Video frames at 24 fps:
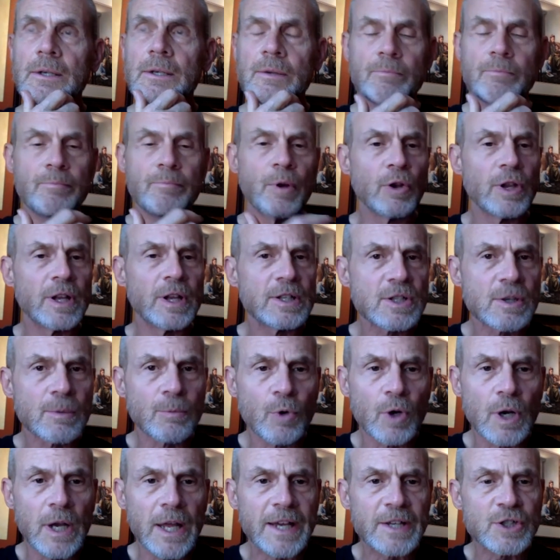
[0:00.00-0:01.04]
building some
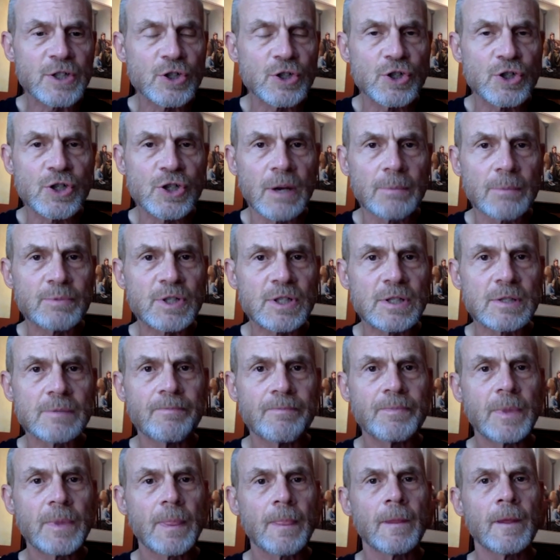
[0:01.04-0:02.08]
relationships,
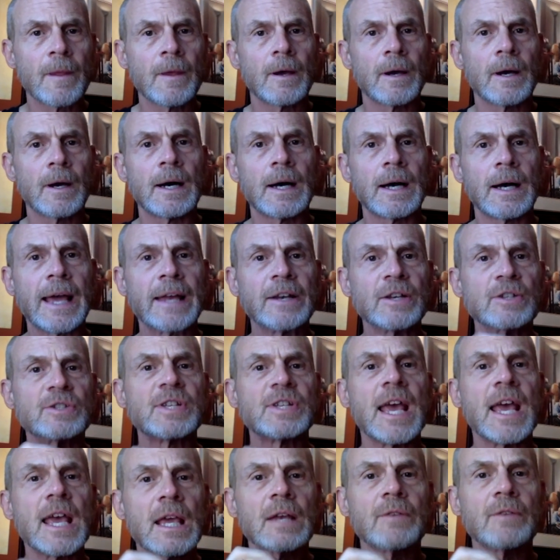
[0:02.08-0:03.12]
and to
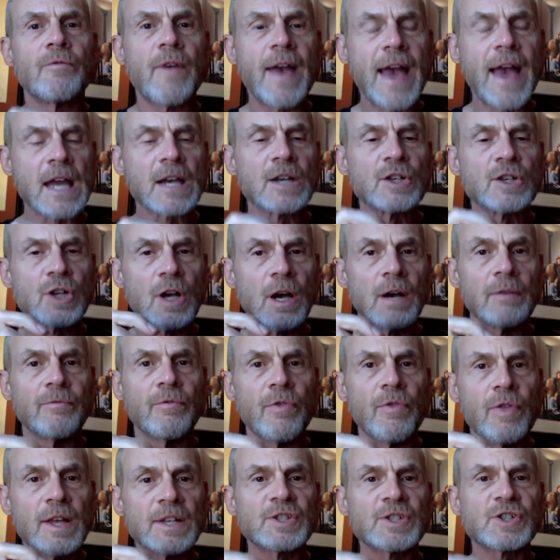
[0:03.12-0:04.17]
take advantage
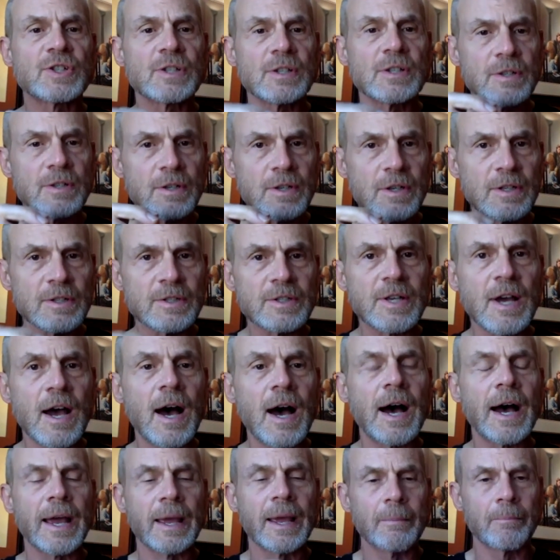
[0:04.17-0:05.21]
of this
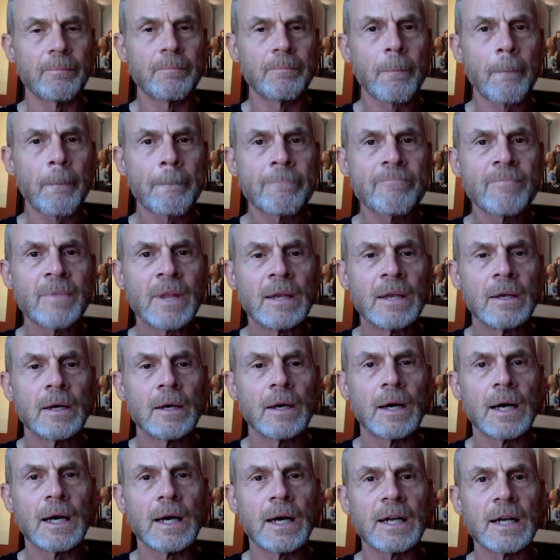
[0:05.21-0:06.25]
time
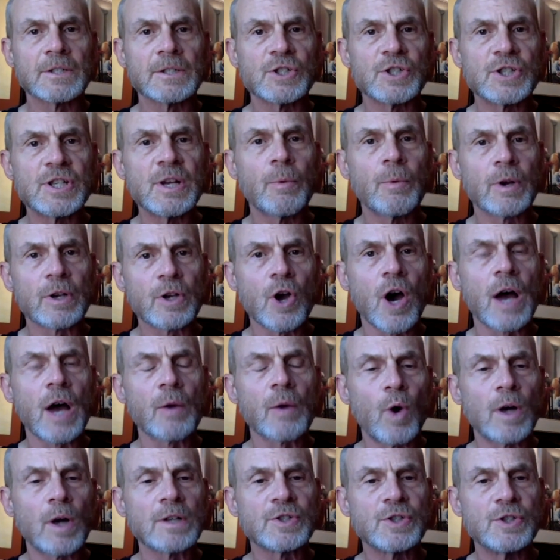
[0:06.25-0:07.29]
to see what God
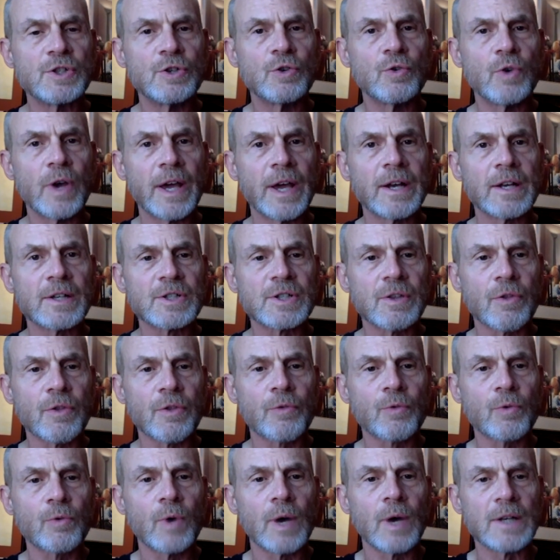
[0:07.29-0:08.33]
wants to do in us and
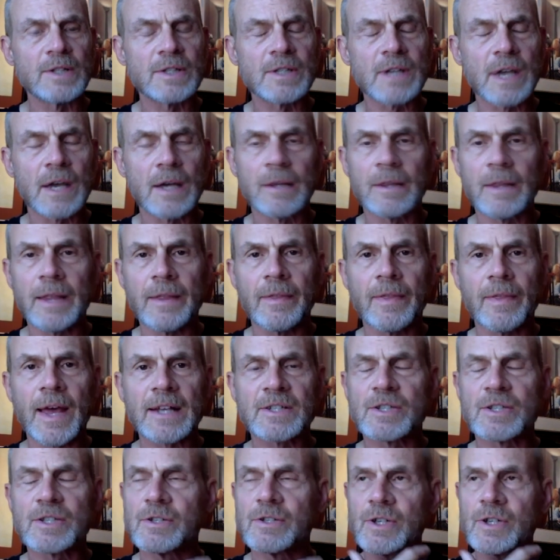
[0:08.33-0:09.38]
through us.
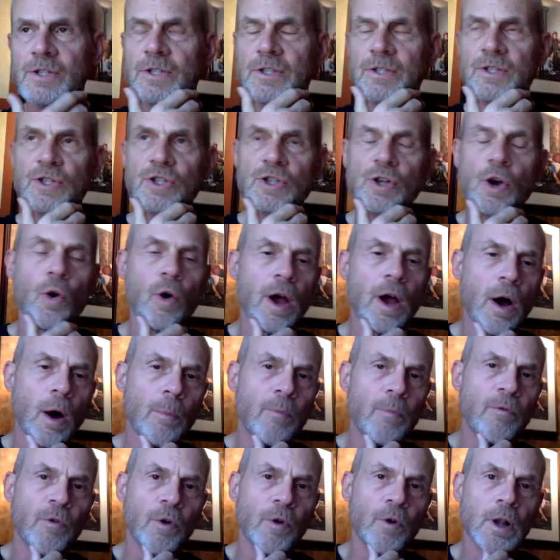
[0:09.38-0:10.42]
That's just so
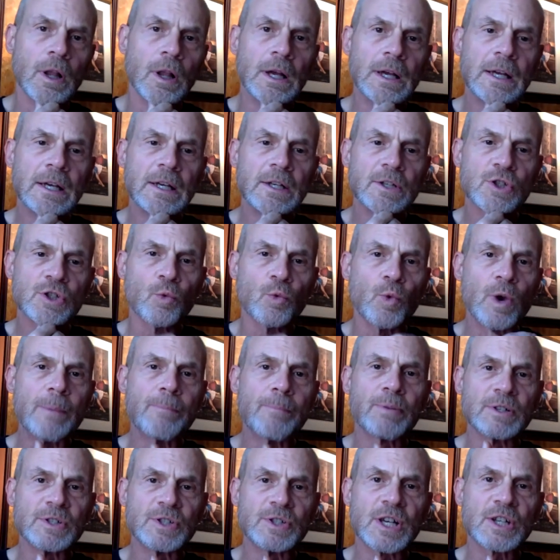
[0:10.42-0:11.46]
helpful to
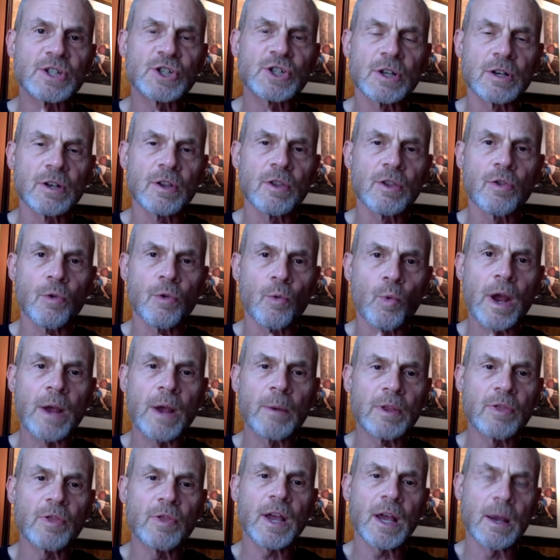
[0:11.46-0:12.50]
reposition the way
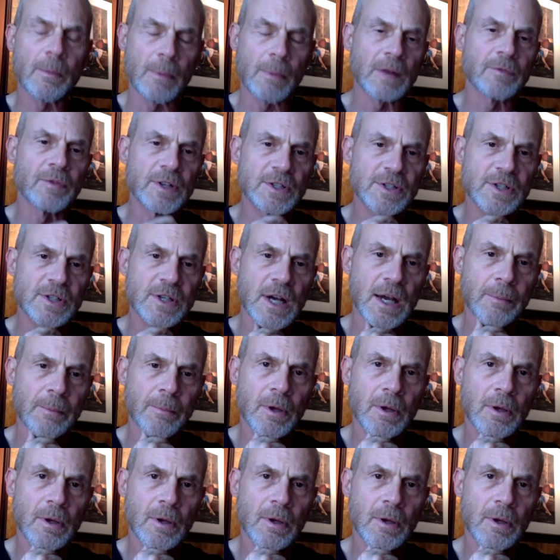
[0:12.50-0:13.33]
we think about this time.